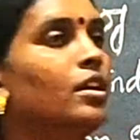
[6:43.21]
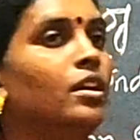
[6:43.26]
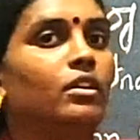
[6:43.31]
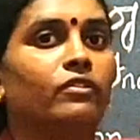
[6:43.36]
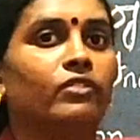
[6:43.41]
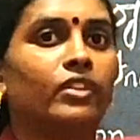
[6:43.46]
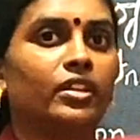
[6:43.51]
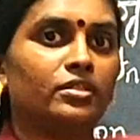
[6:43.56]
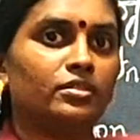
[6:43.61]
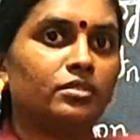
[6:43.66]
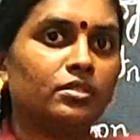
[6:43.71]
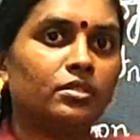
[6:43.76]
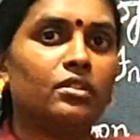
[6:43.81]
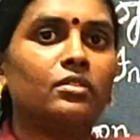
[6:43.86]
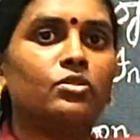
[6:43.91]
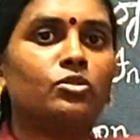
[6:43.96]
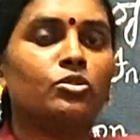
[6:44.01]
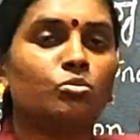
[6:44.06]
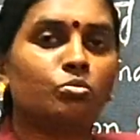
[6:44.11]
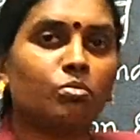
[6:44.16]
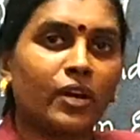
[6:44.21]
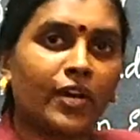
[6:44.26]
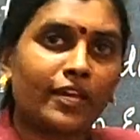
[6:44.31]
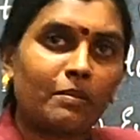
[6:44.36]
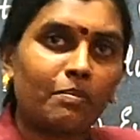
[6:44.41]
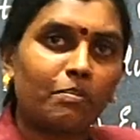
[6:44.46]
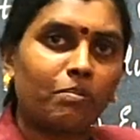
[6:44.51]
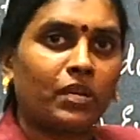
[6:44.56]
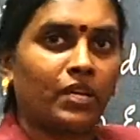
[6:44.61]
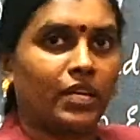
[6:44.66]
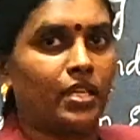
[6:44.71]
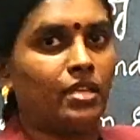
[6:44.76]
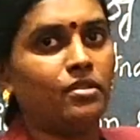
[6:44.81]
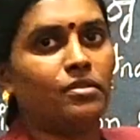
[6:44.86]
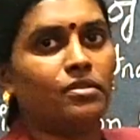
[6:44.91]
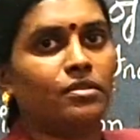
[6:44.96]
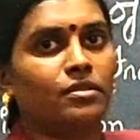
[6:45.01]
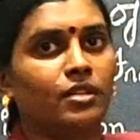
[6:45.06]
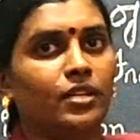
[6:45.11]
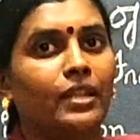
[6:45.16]
whether to my
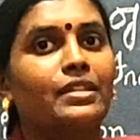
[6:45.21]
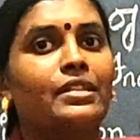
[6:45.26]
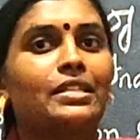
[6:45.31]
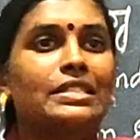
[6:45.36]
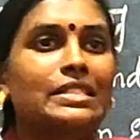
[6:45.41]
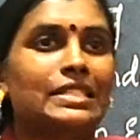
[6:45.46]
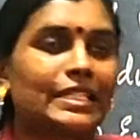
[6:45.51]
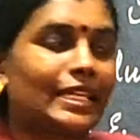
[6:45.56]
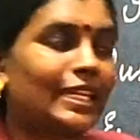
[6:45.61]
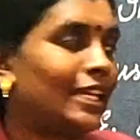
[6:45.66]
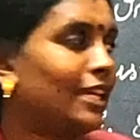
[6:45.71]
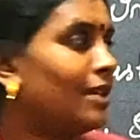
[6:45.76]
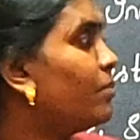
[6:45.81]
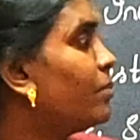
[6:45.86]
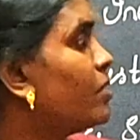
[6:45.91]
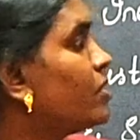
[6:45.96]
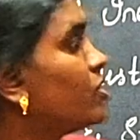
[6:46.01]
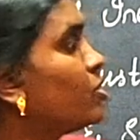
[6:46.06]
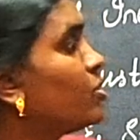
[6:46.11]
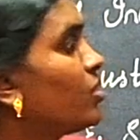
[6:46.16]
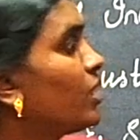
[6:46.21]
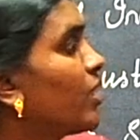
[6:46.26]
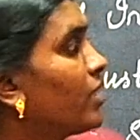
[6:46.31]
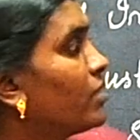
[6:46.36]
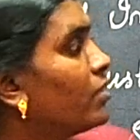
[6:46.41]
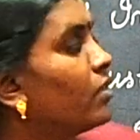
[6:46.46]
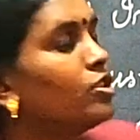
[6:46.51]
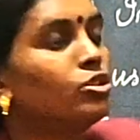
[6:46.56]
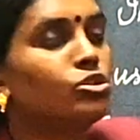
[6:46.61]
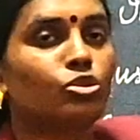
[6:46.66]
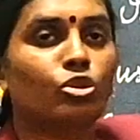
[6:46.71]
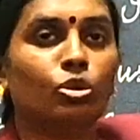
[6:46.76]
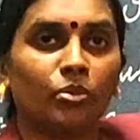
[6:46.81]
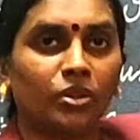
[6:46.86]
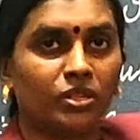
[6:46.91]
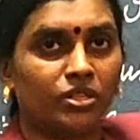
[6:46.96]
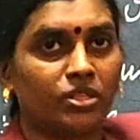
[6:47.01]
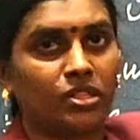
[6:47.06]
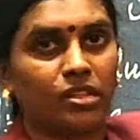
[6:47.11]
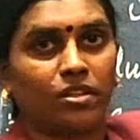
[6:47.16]
place it is able to get the raw
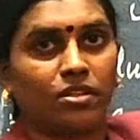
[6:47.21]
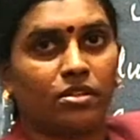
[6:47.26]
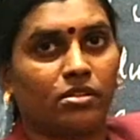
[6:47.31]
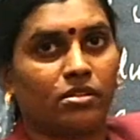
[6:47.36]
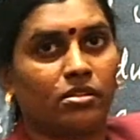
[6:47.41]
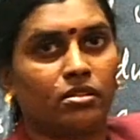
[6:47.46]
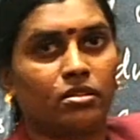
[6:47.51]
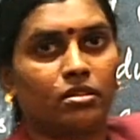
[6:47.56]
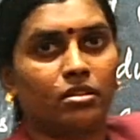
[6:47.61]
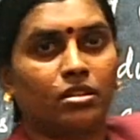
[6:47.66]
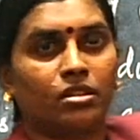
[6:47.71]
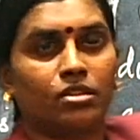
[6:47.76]
materials.